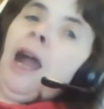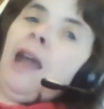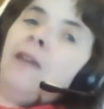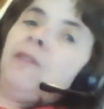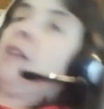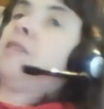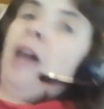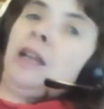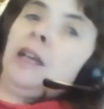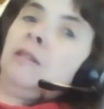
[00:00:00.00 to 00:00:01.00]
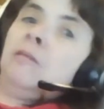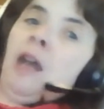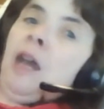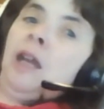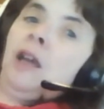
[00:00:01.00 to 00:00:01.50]
and that's not in
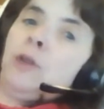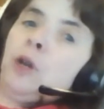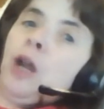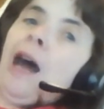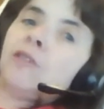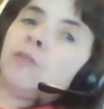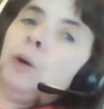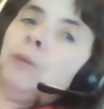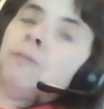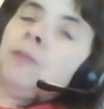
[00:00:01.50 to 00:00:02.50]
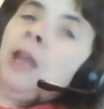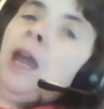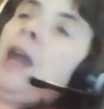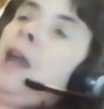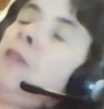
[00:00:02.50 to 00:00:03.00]
any other gospel.
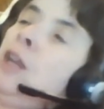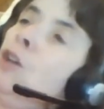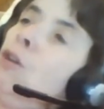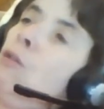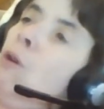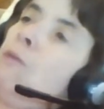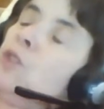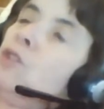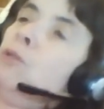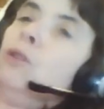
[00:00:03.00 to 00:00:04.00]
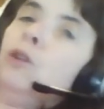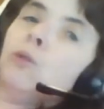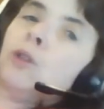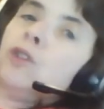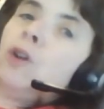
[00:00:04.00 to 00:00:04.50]
And then you go over to
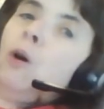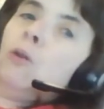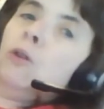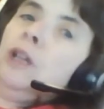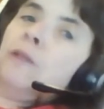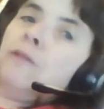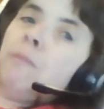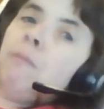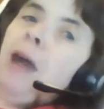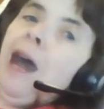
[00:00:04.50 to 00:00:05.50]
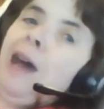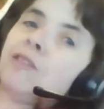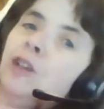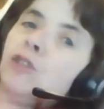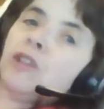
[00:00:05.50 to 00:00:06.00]
Luke, totally different
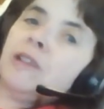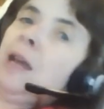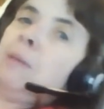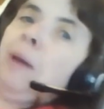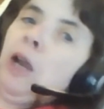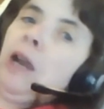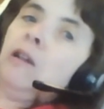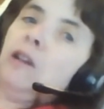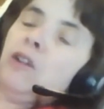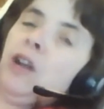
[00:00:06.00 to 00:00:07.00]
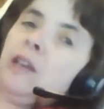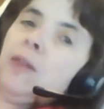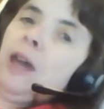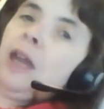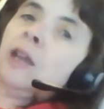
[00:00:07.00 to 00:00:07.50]
passage. It's not about Herod or
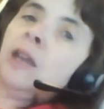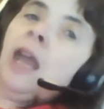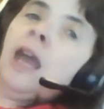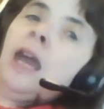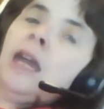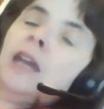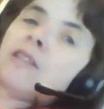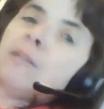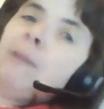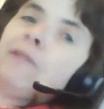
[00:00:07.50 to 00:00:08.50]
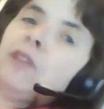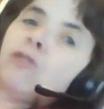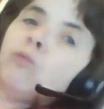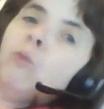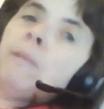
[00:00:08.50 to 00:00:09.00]
anything. It's about
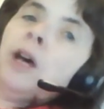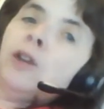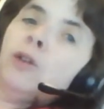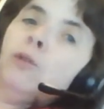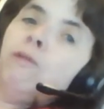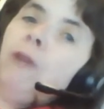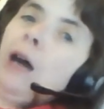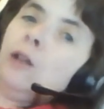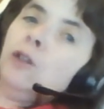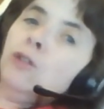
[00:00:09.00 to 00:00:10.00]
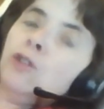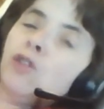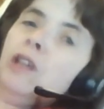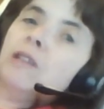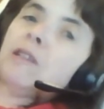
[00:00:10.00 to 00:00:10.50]
these women who followed
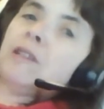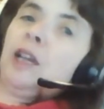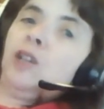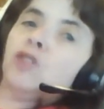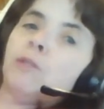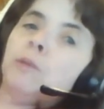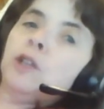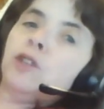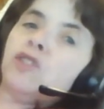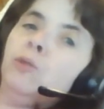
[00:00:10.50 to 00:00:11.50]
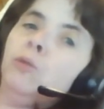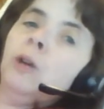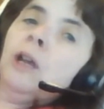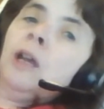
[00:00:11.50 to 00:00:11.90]
Jesus and contributed to